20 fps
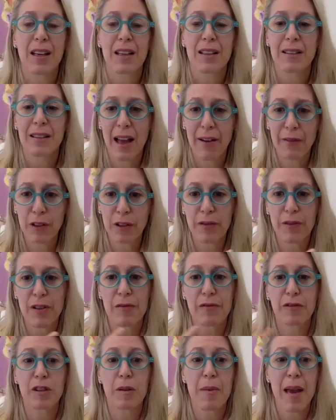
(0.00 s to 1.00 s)
level of
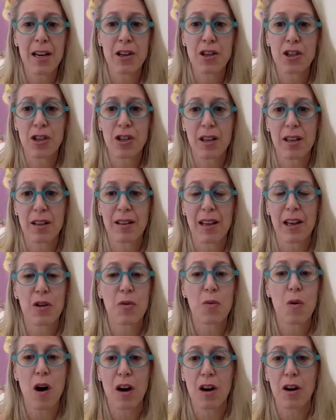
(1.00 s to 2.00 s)
inflammation that
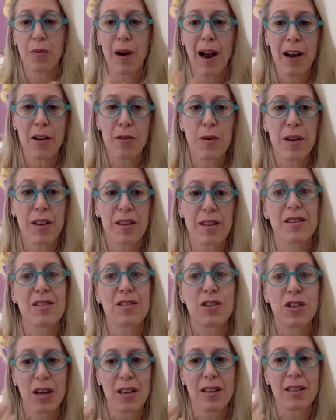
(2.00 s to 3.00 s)
you walk around with,
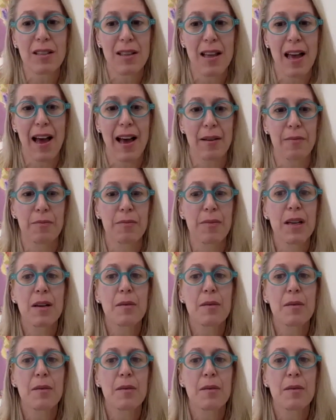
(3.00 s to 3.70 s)
and does that